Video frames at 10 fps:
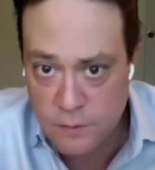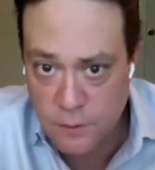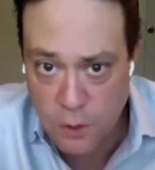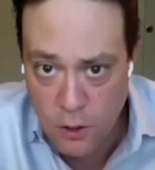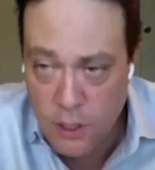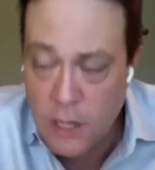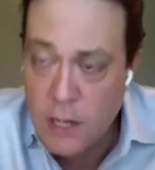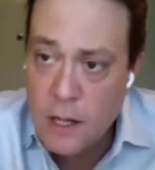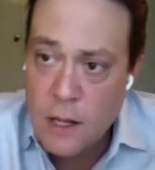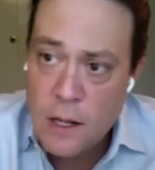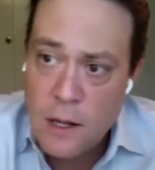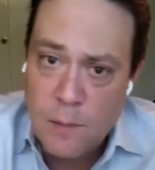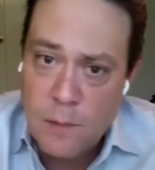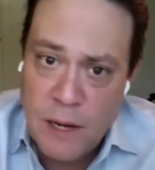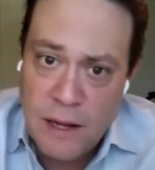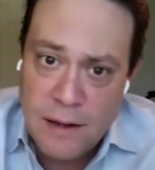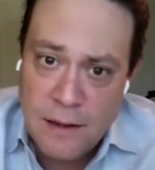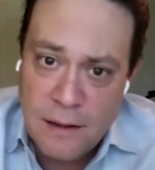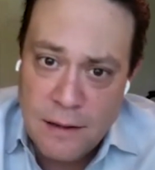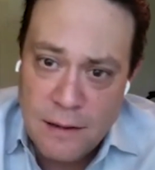hurt. But
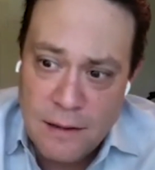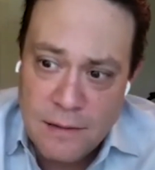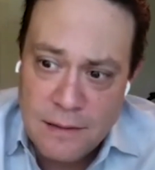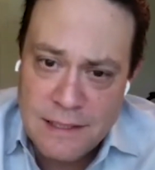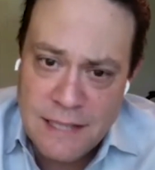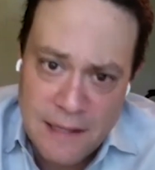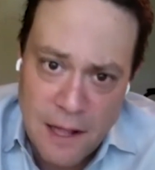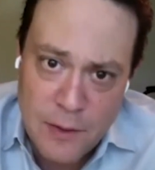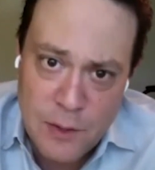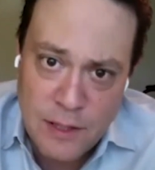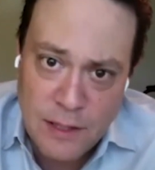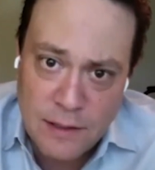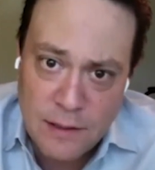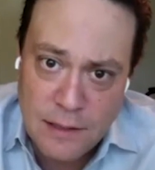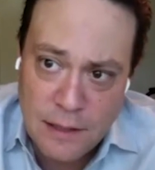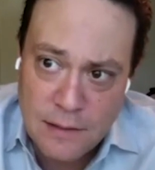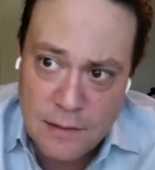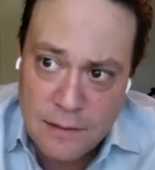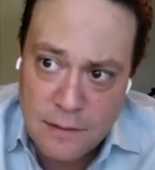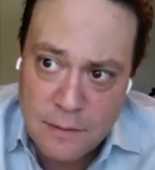the technology that
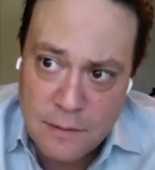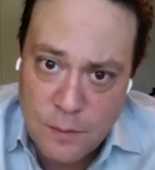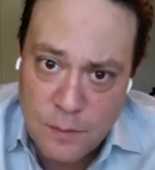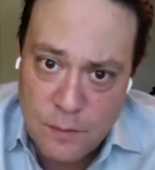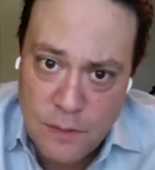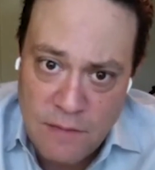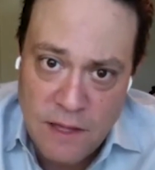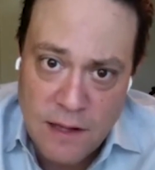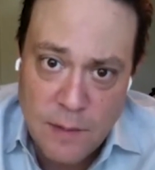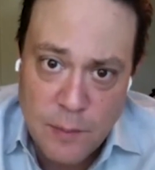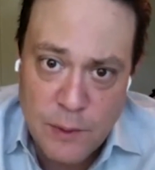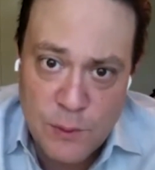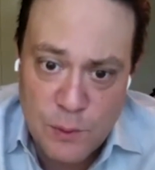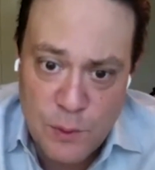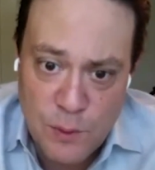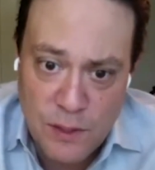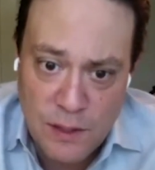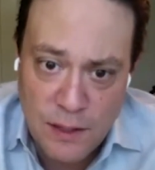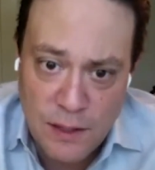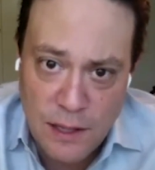the EV companies are
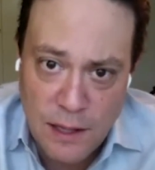using